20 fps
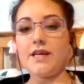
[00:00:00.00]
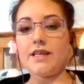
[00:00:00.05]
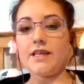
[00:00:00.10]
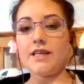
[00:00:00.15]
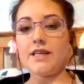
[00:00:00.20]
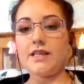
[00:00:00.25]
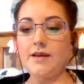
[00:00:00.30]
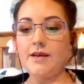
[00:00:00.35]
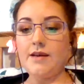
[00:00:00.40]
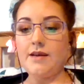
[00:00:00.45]

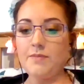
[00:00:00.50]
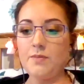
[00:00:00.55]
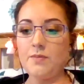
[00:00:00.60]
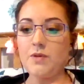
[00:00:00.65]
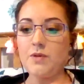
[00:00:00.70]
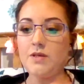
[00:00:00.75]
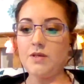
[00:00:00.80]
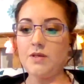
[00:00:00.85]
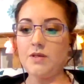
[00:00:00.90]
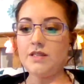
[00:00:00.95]
like letting
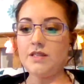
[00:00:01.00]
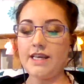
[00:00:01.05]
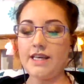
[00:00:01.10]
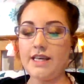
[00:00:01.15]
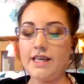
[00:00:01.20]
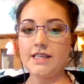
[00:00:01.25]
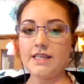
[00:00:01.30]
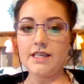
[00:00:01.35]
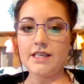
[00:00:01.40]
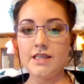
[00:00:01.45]
people
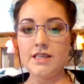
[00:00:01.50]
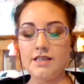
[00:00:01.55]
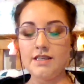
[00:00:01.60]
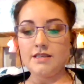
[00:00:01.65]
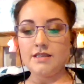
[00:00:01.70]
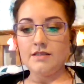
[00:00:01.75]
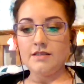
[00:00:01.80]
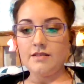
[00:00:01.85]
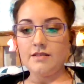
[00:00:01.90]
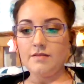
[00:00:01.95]
like
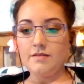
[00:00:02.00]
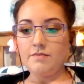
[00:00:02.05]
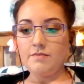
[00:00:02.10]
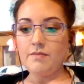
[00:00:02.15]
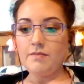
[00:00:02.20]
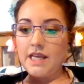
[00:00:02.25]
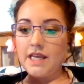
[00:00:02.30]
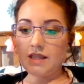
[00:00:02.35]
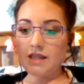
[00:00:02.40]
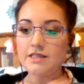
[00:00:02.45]

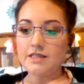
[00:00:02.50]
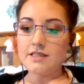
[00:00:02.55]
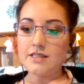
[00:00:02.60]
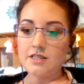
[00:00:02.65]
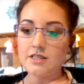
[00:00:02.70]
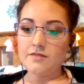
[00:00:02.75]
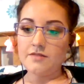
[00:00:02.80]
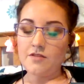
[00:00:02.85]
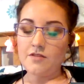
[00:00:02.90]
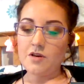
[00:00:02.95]
make the
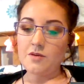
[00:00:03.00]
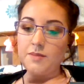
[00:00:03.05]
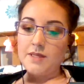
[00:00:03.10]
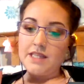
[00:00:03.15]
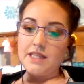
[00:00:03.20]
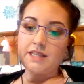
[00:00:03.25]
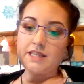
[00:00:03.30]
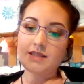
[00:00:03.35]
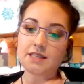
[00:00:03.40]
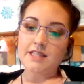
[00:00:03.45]
decision for me,
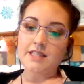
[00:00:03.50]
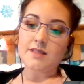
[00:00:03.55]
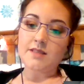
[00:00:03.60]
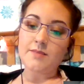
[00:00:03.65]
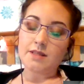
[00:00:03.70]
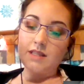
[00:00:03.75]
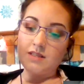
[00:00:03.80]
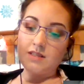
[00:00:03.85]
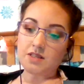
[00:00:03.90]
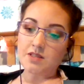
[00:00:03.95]
like say to me,
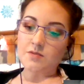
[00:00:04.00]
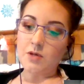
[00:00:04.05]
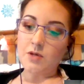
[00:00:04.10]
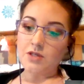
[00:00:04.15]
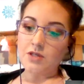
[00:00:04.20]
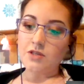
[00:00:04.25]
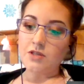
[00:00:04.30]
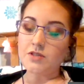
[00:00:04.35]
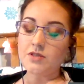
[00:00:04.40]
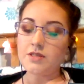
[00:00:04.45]
this is
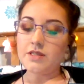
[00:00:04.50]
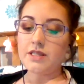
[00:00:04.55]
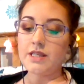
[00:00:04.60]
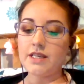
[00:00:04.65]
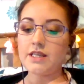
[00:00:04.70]
what you're doing.